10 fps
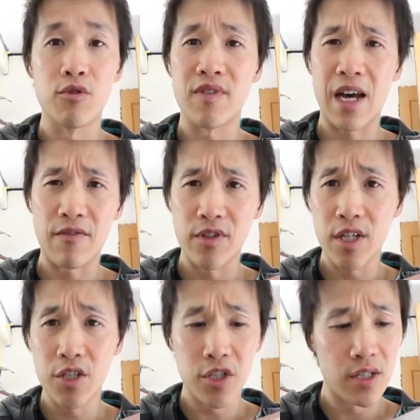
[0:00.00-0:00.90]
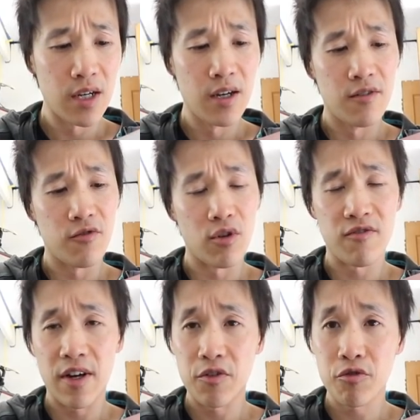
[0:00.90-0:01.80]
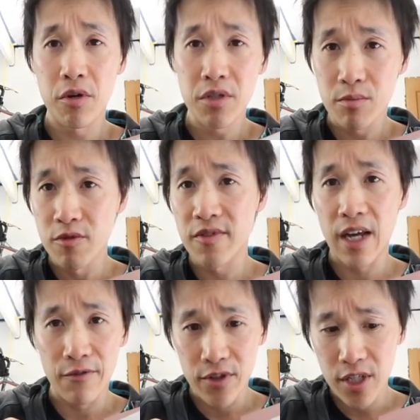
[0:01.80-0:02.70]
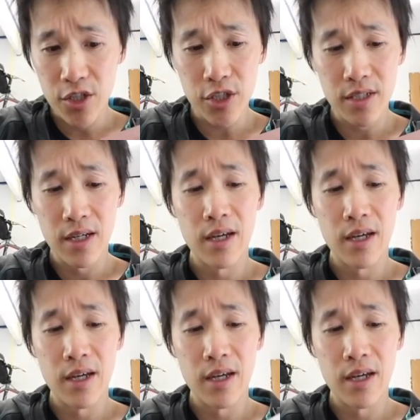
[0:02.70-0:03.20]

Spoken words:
move a half an inch, 4 or 5 strokes, move a half an inch.